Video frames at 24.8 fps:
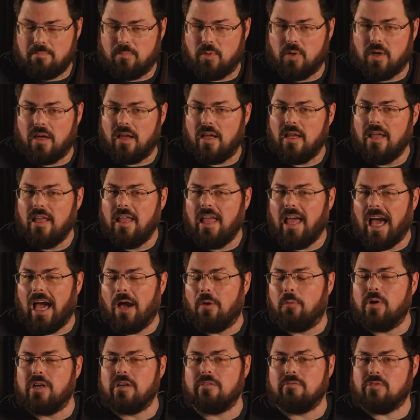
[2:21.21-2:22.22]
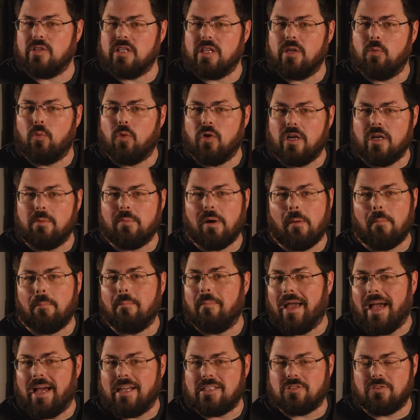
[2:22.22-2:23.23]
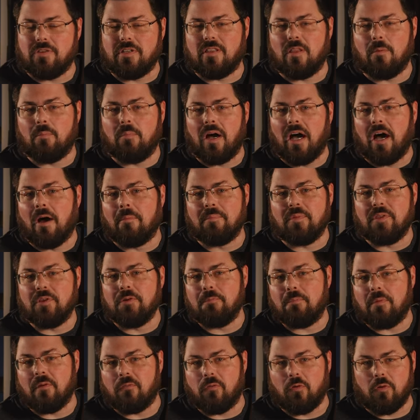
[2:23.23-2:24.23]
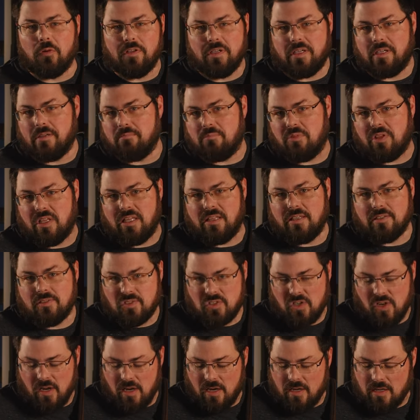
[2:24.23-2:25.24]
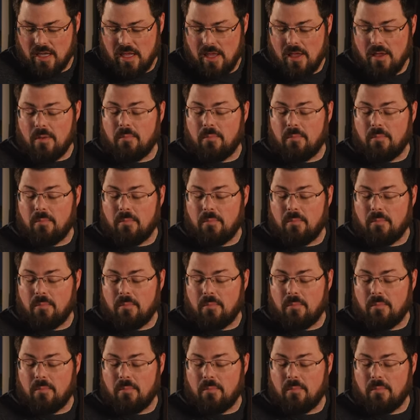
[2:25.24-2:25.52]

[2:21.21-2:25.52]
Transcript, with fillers: But I wouldn't really worry about mastering the palm mute before you can play the song.